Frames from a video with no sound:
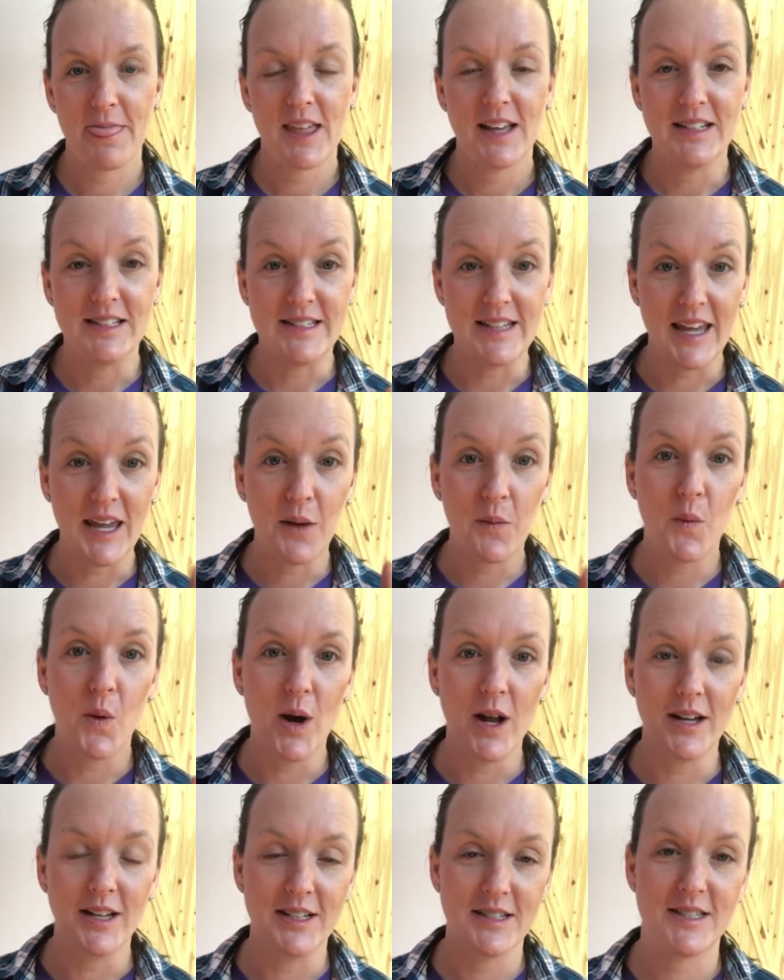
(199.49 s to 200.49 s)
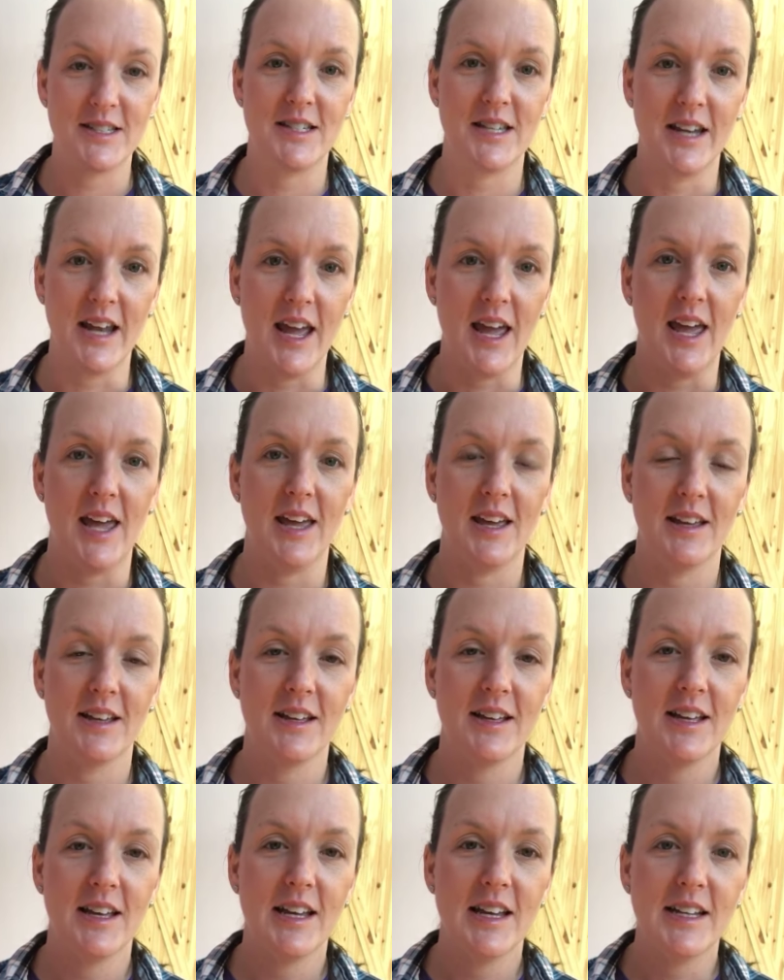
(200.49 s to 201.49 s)
Day one is today.
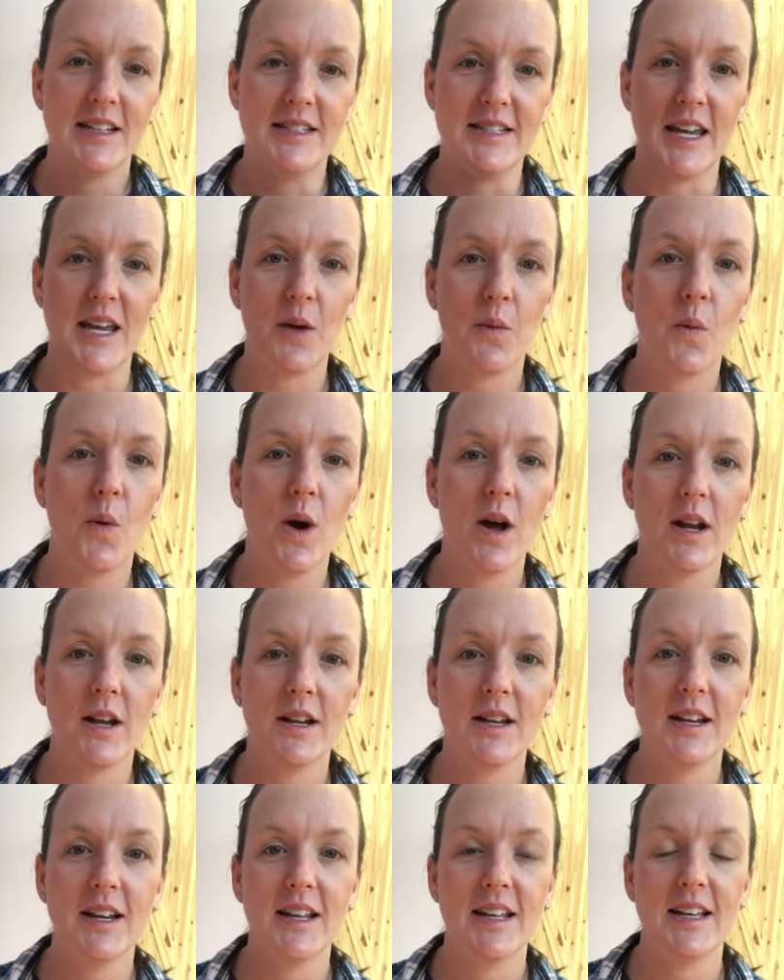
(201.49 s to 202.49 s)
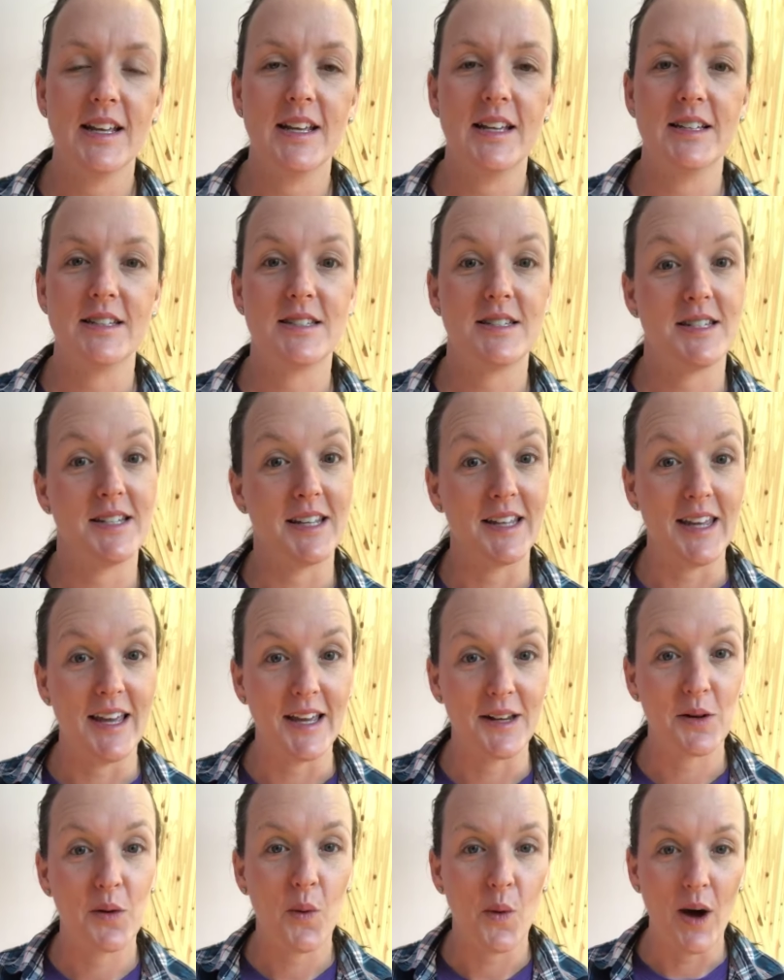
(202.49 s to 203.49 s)
Day one is to
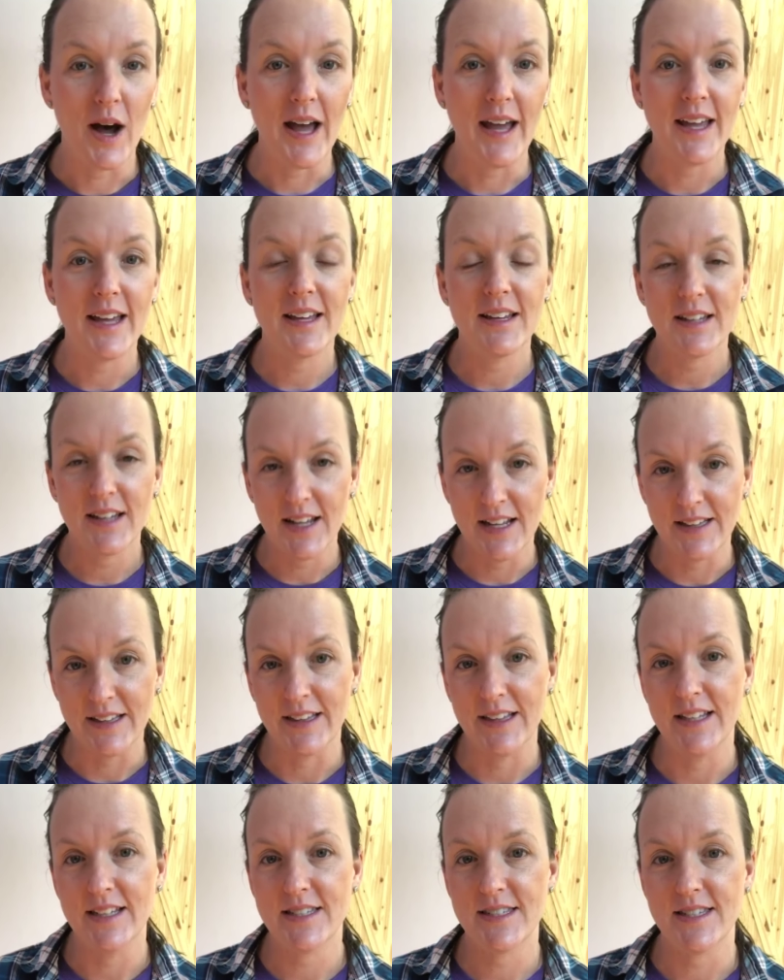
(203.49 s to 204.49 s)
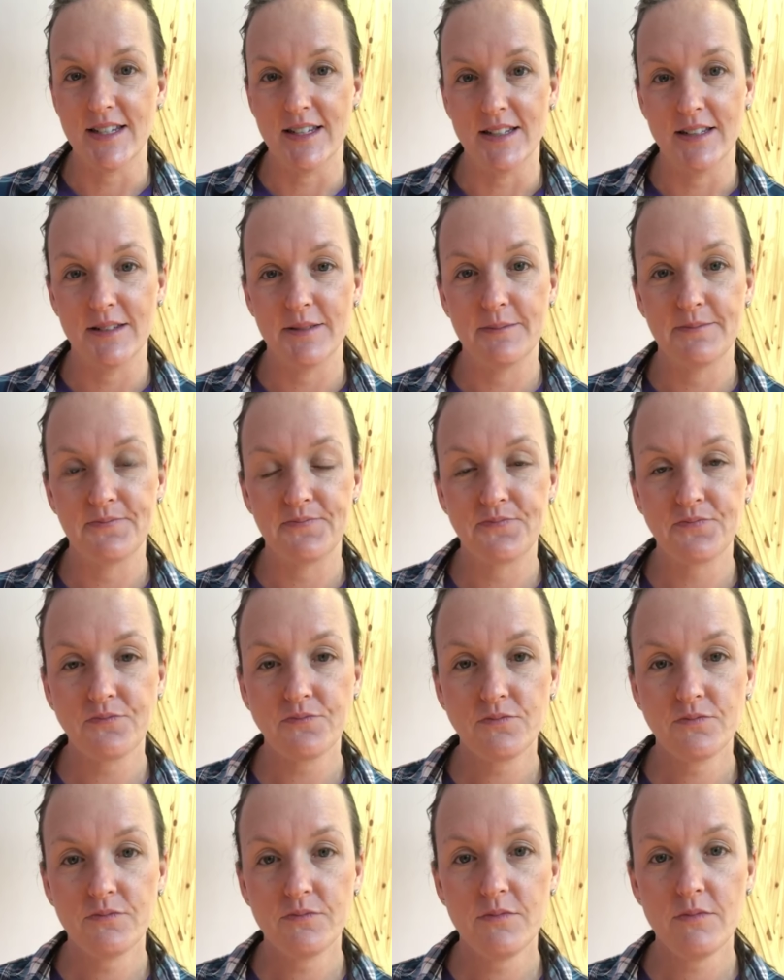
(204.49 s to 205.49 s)
get quiet and listen,
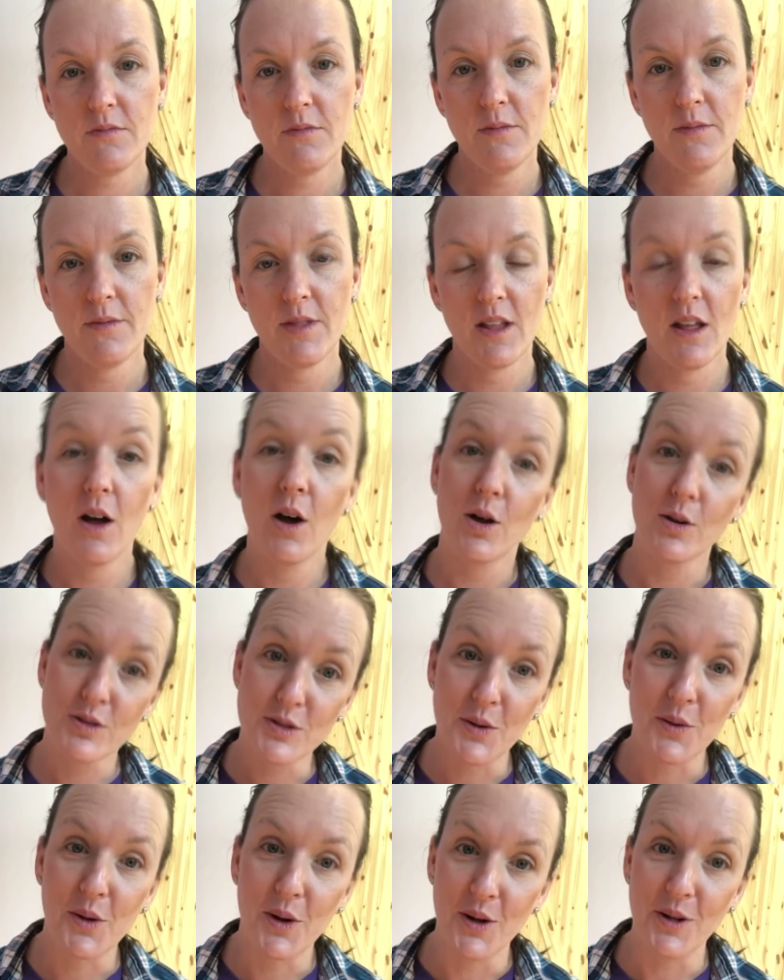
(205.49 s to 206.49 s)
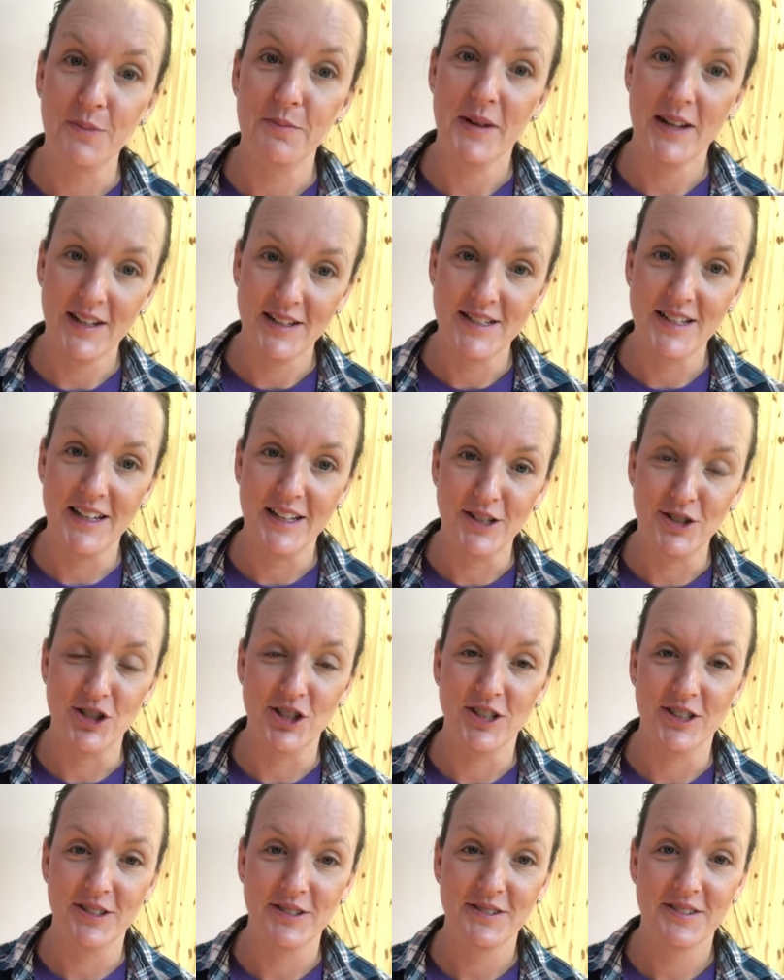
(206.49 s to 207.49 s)
also called meditation.